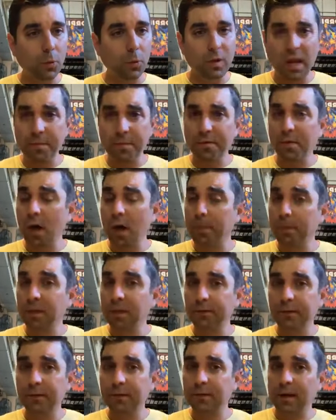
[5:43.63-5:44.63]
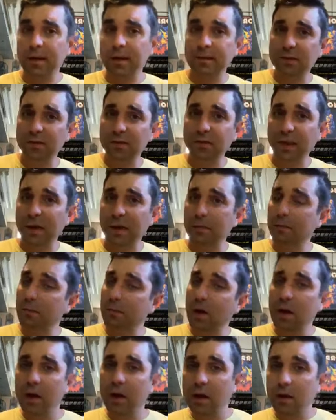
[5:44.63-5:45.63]
a game of a couple different things, of like
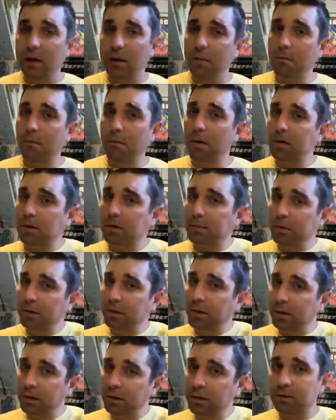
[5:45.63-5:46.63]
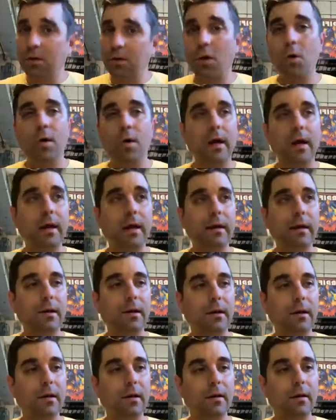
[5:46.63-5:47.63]
multiple ninjas
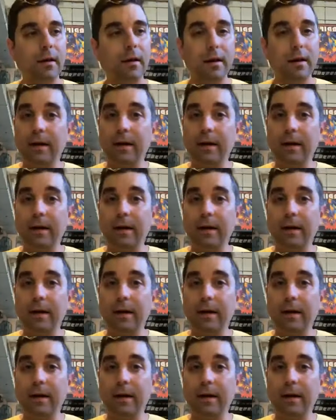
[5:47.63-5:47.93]
going